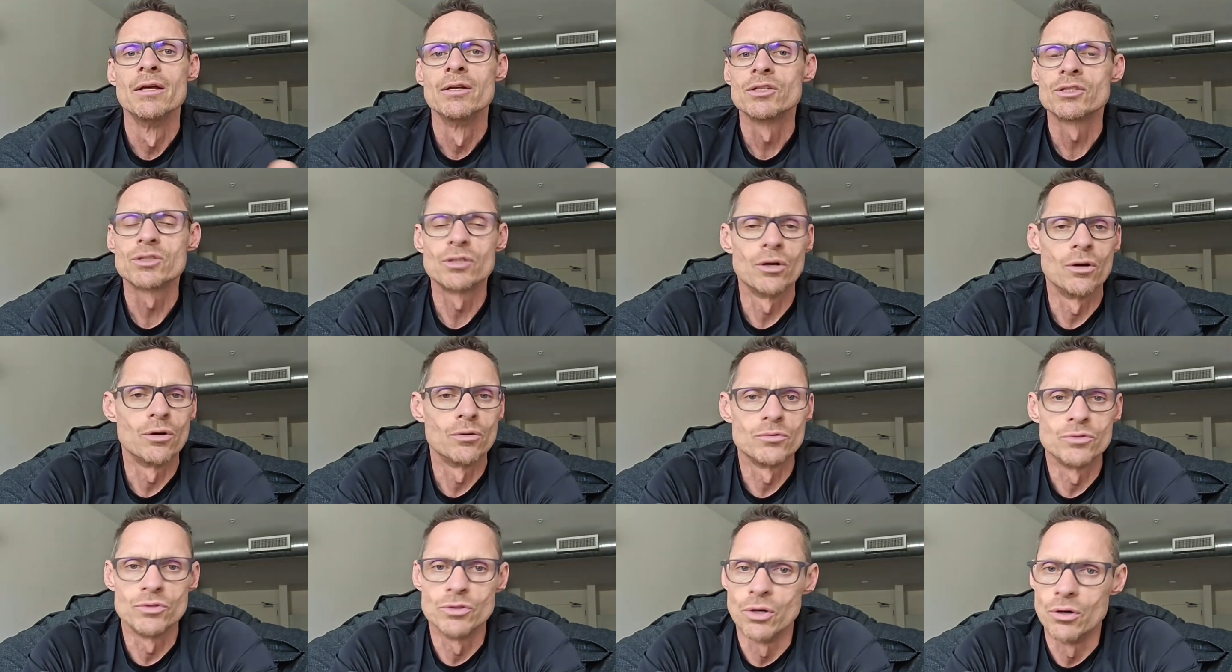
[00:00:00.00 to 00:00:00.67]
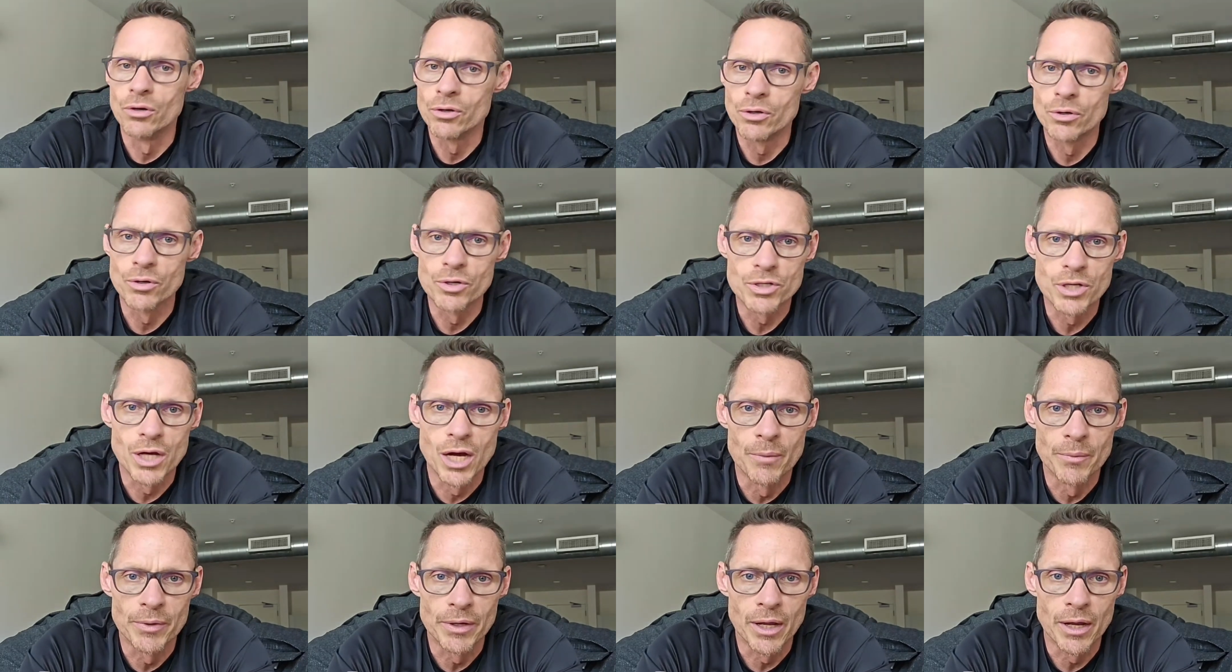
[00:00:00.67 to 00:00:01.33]
So don't go
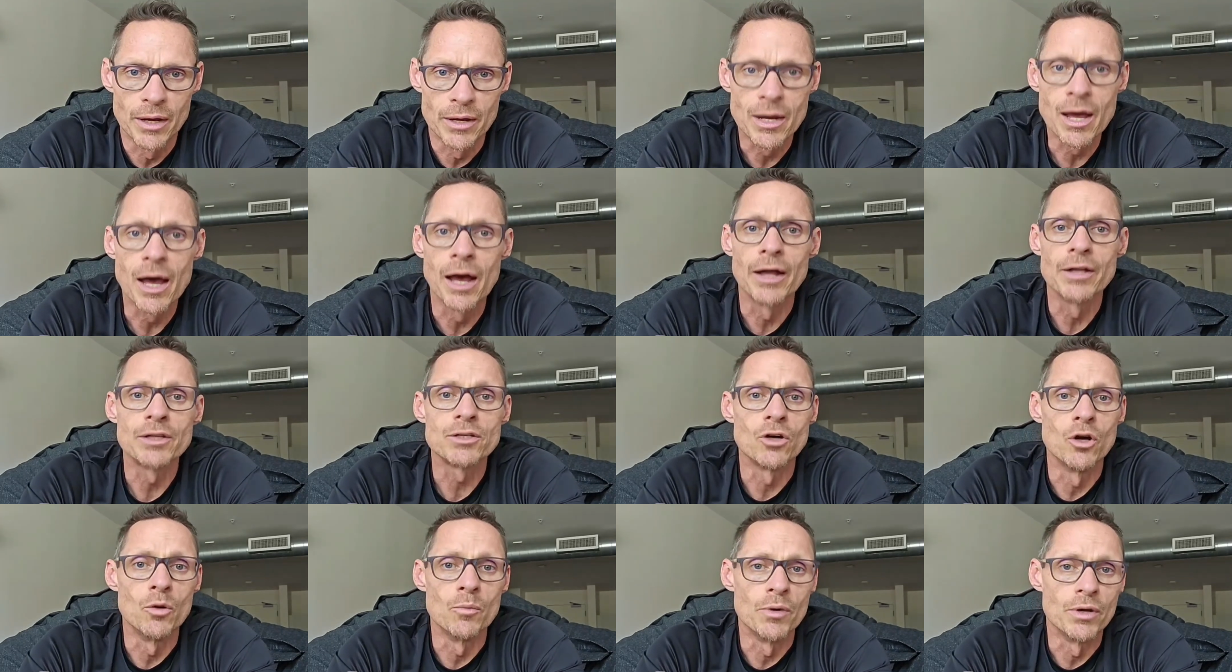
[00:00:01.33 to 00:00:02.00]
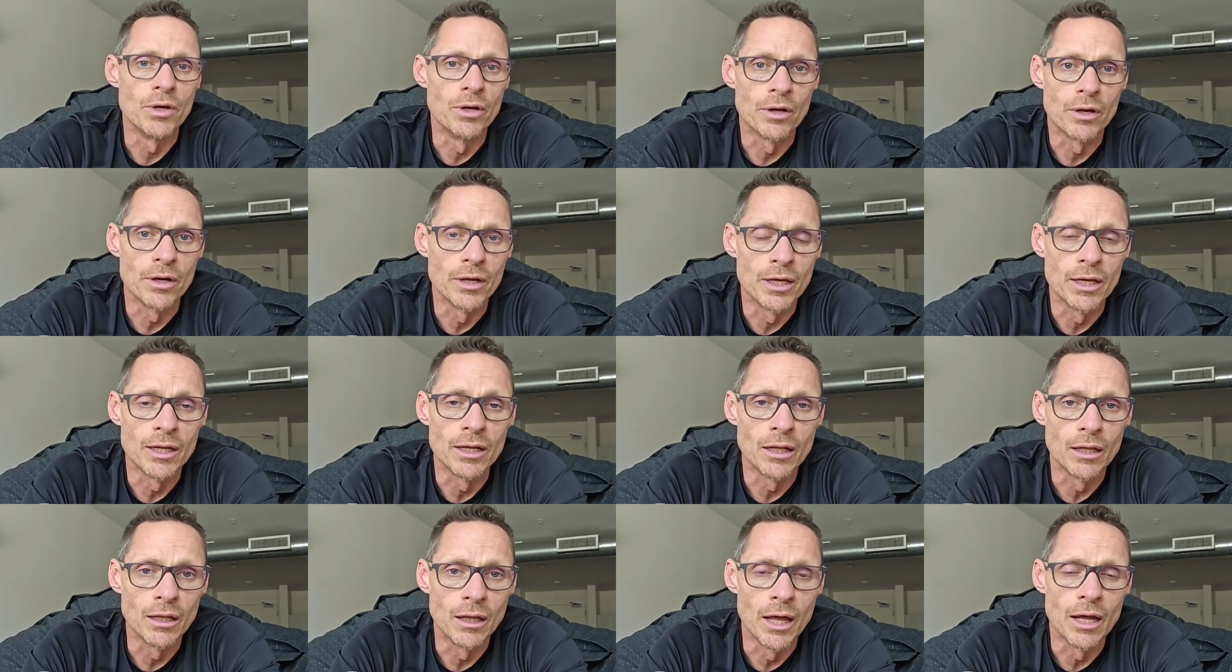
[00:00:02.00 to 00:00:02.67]
chomping on nuts hoping you're going to
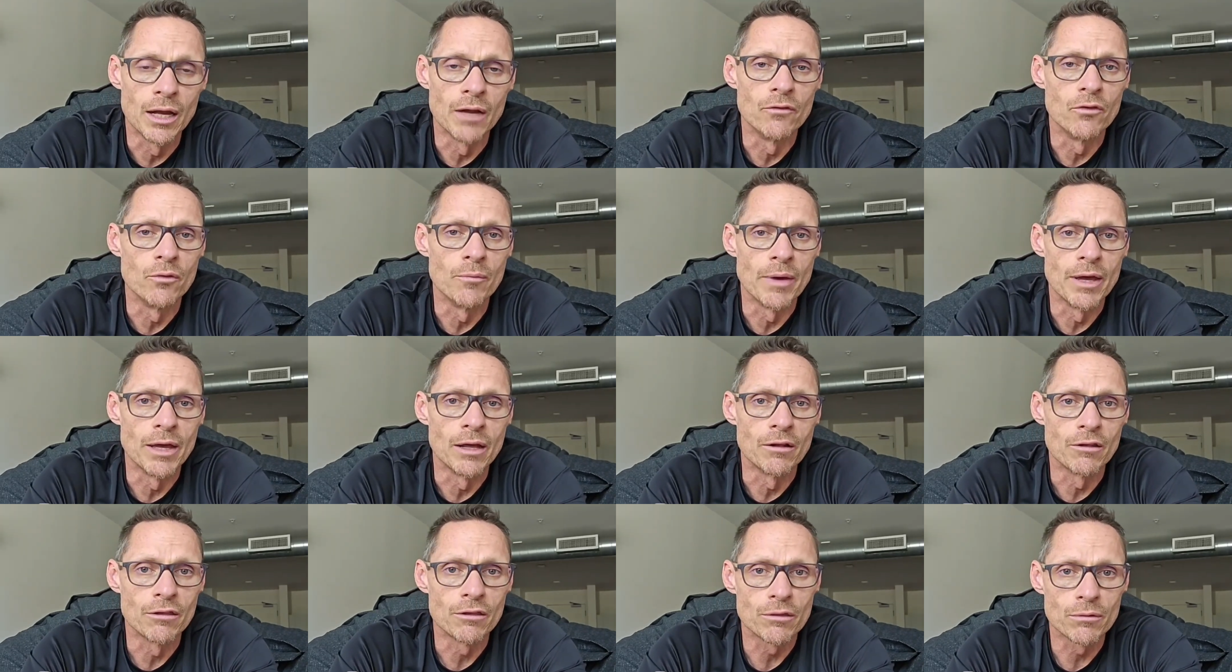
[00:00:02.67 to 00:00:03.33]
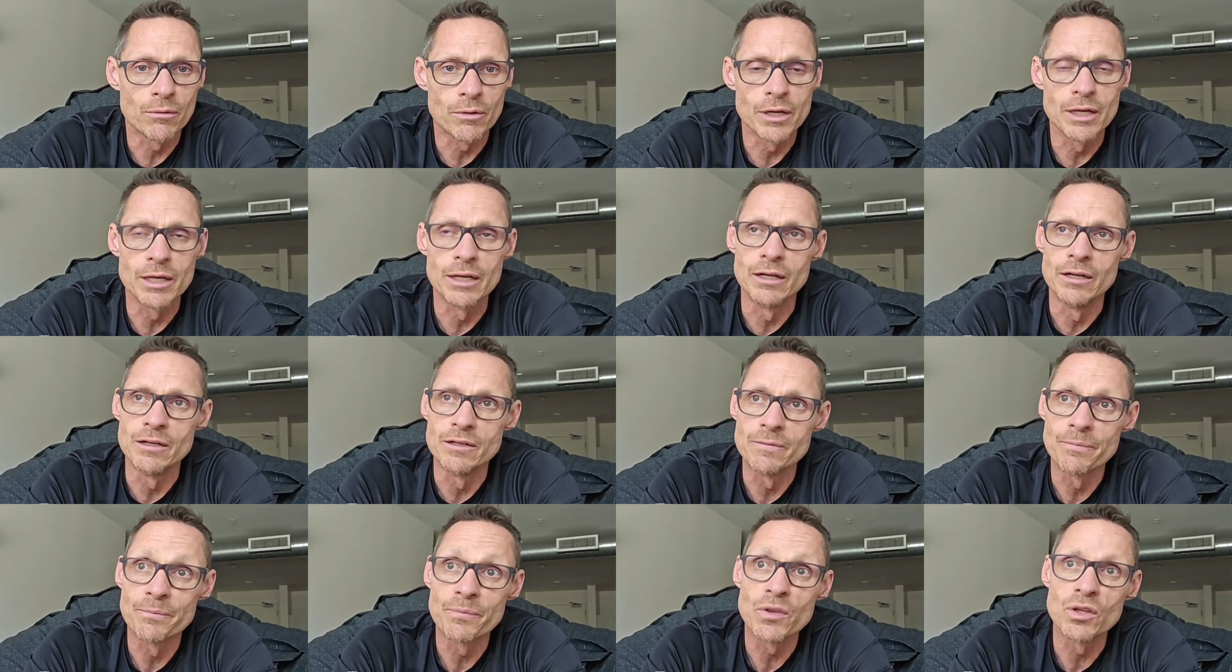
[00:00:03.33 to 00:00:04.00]
get a lot of
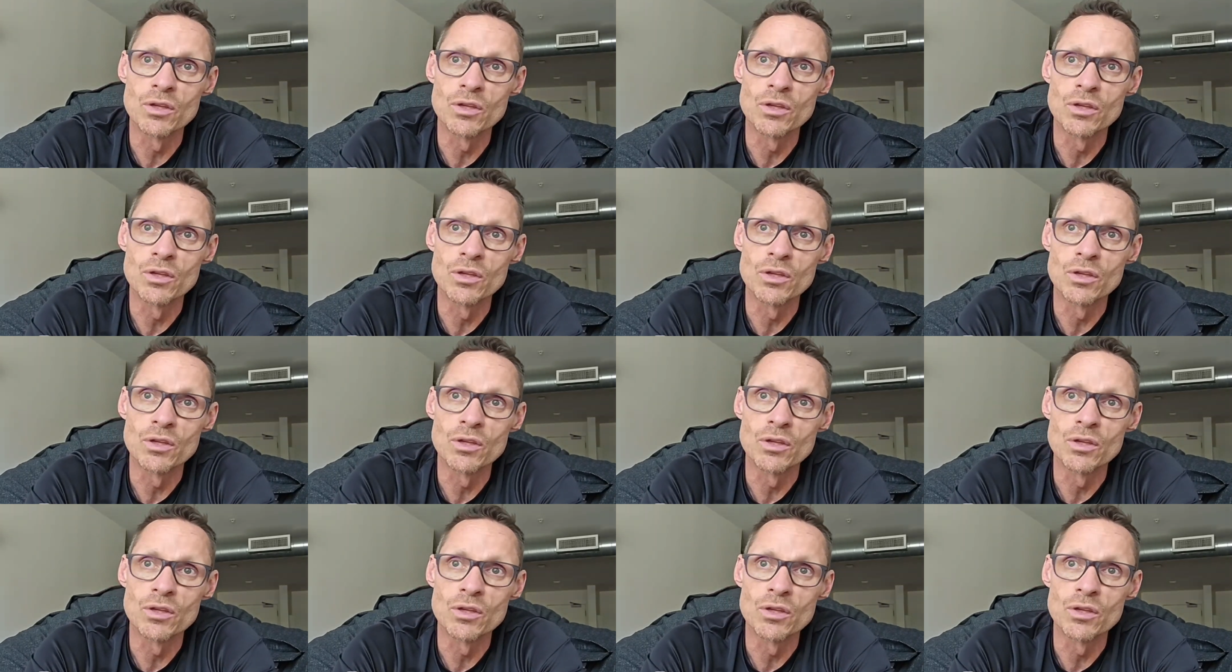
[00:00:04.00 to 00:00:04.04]
omega-3s.